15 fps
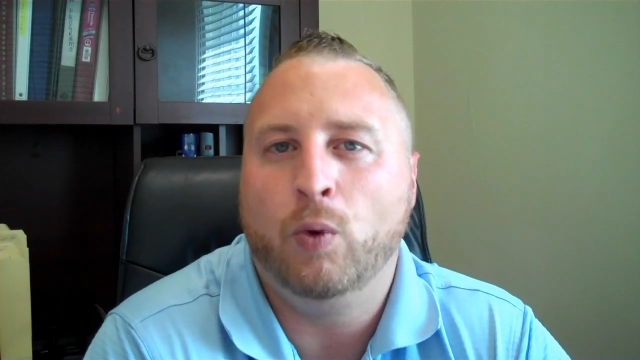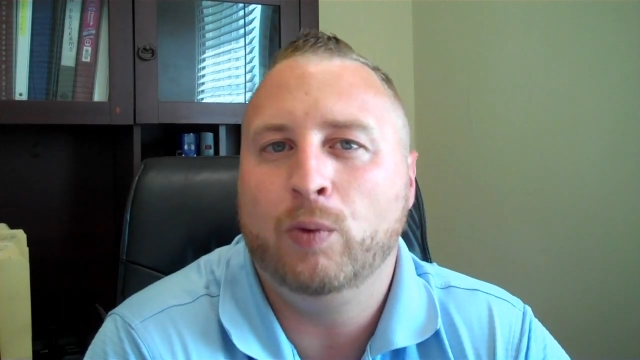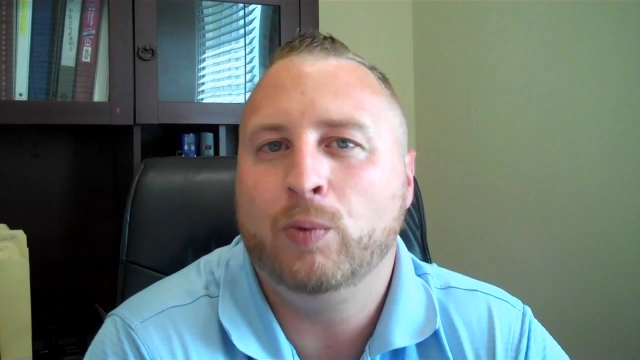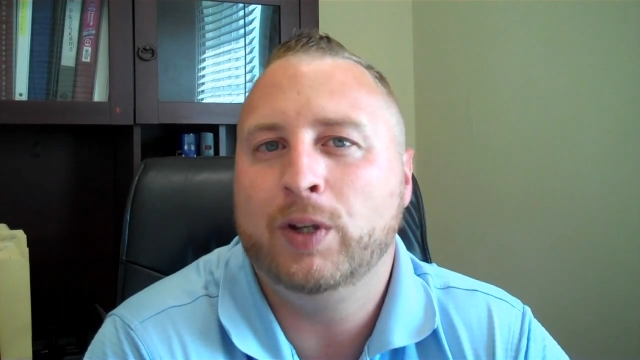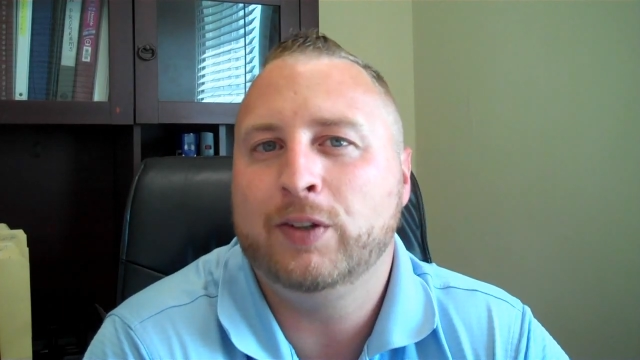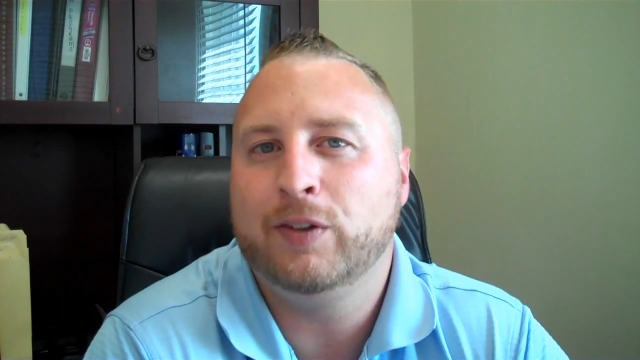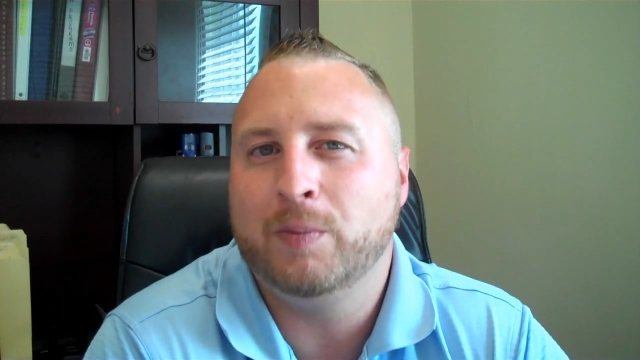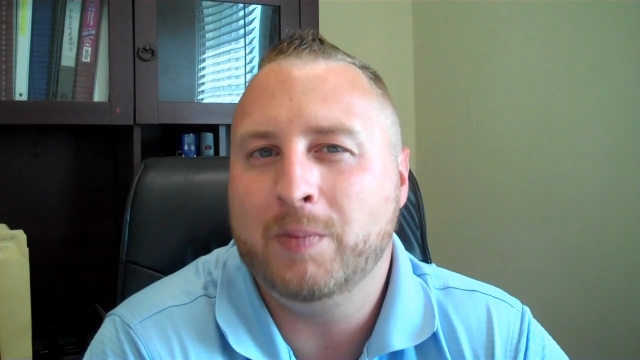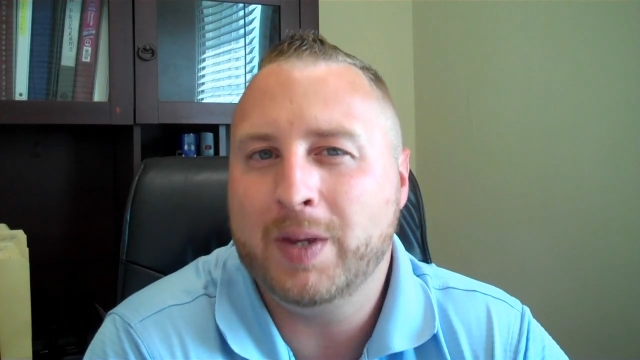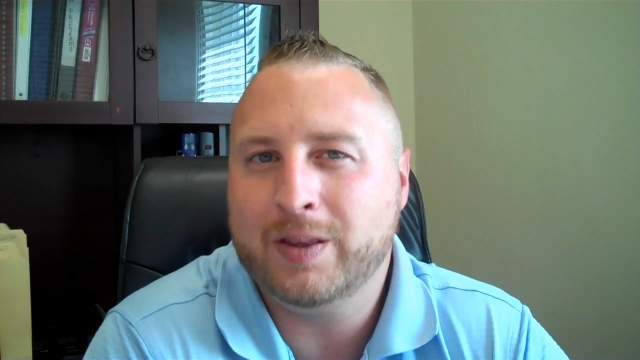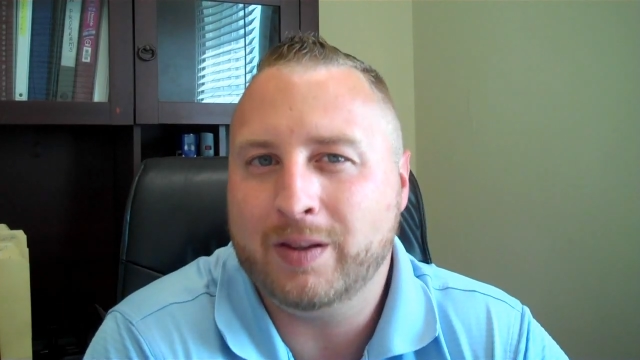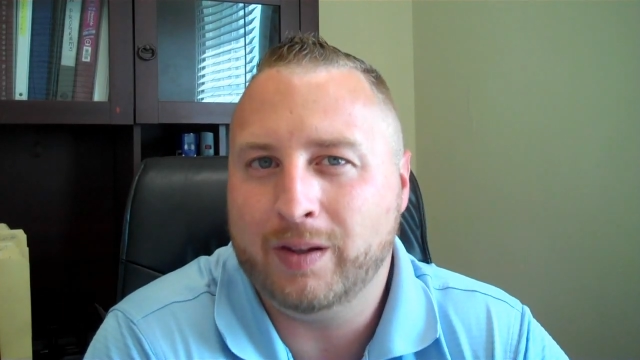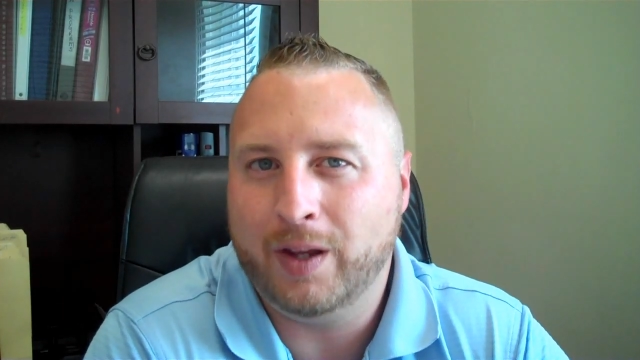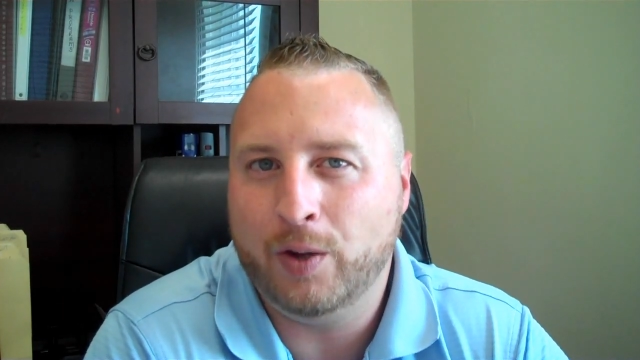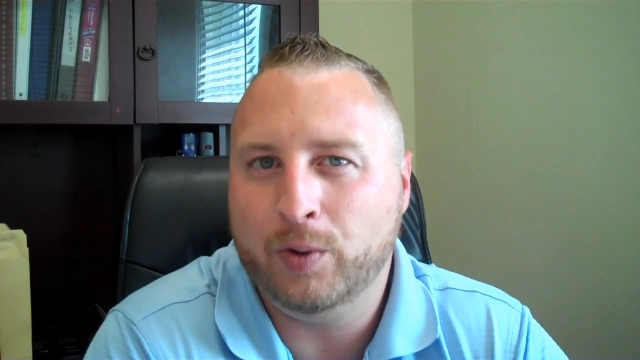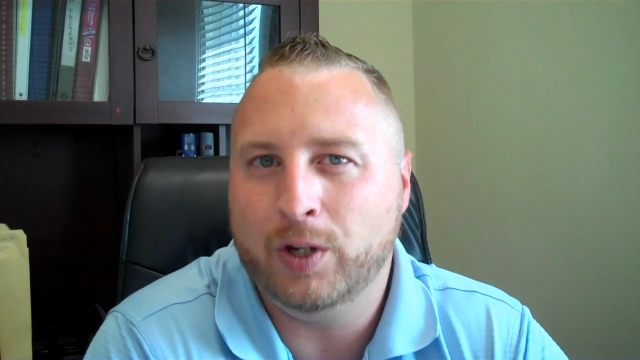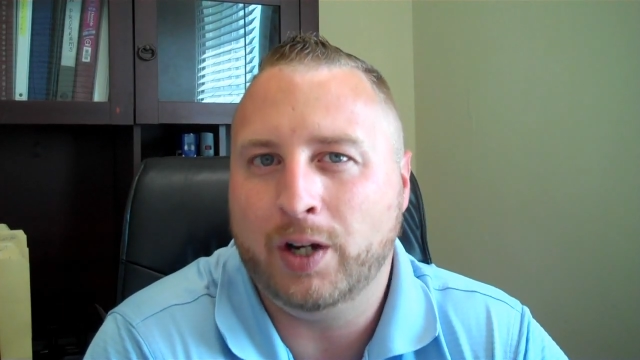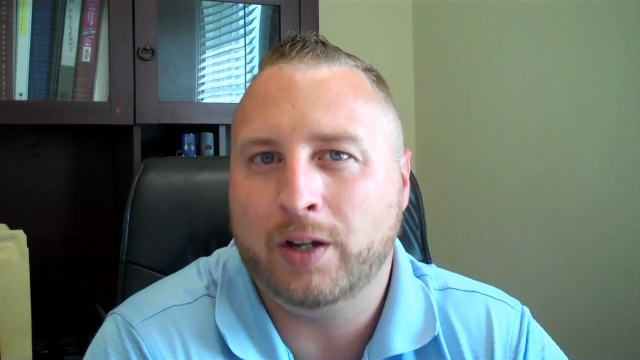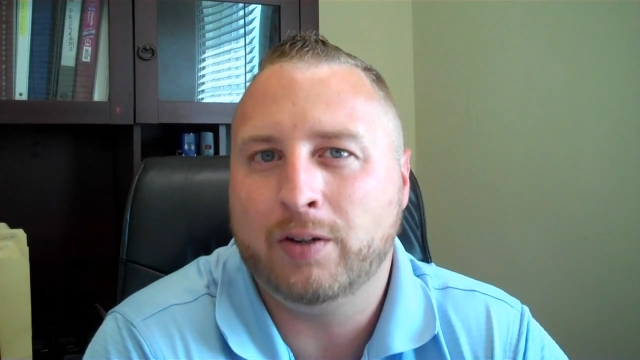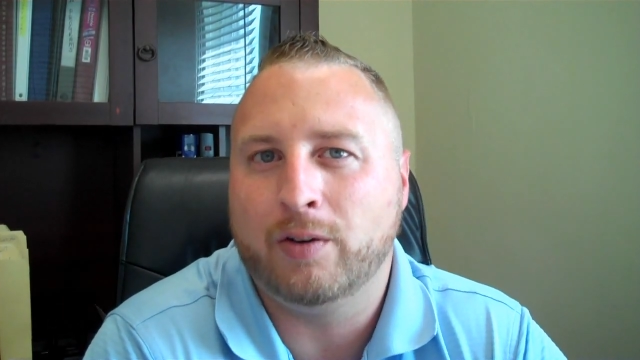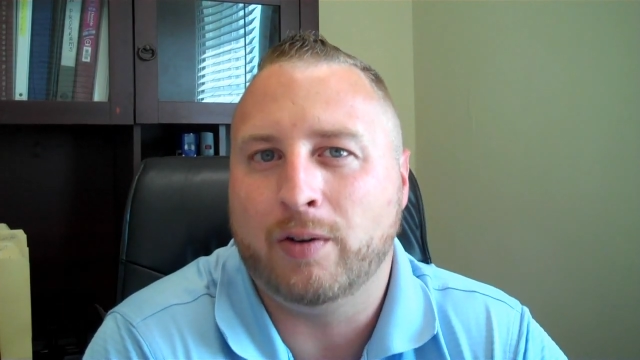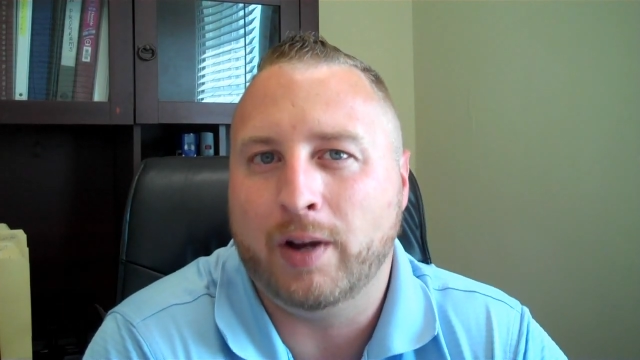When we submit the loan
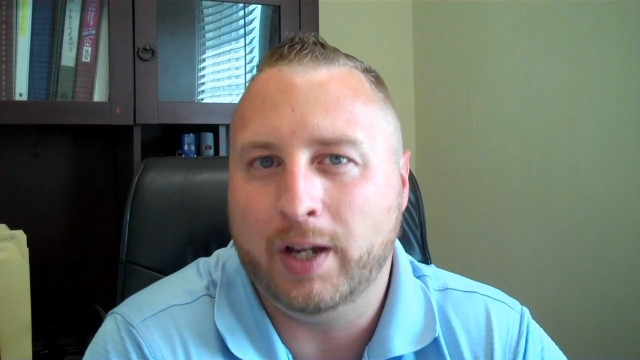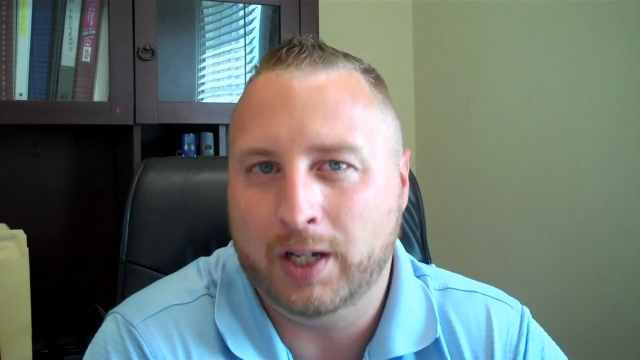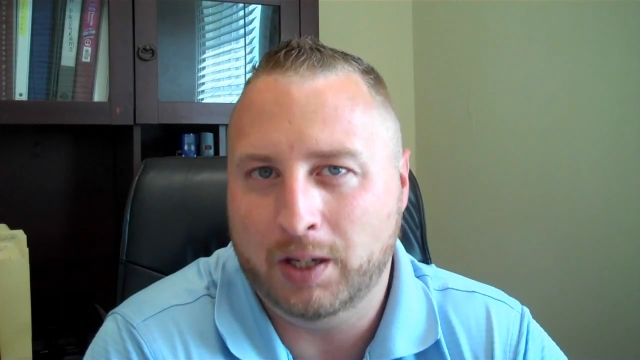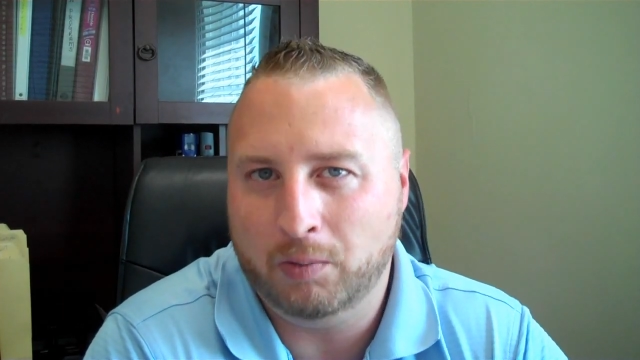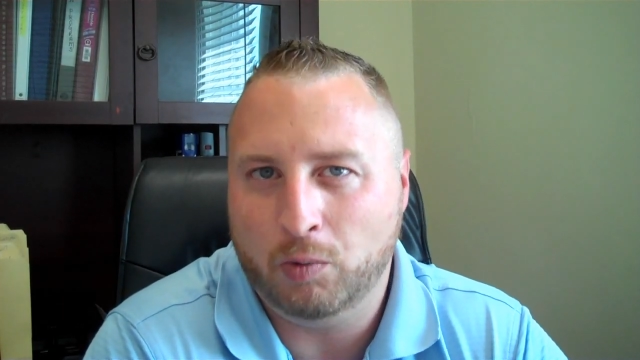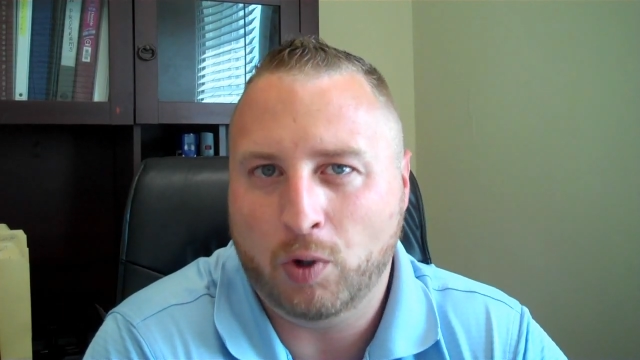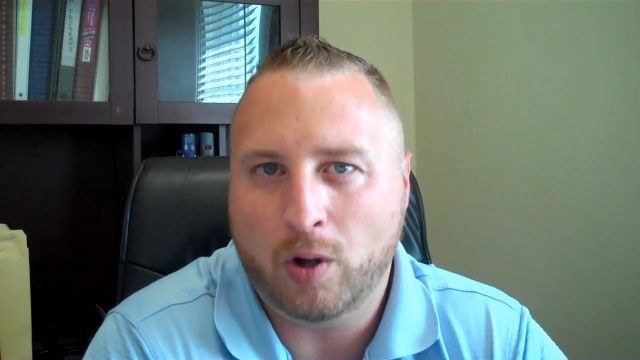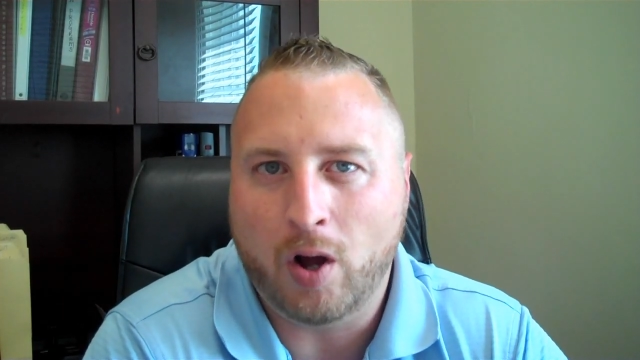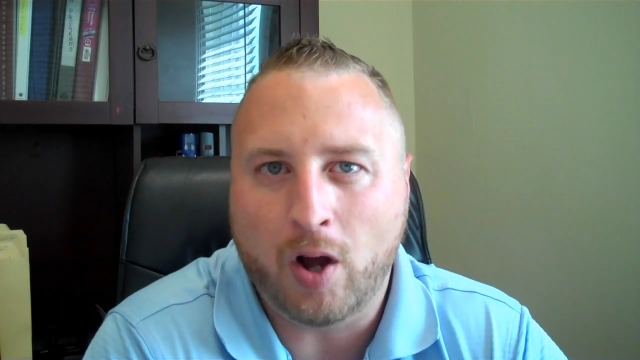in underwriting,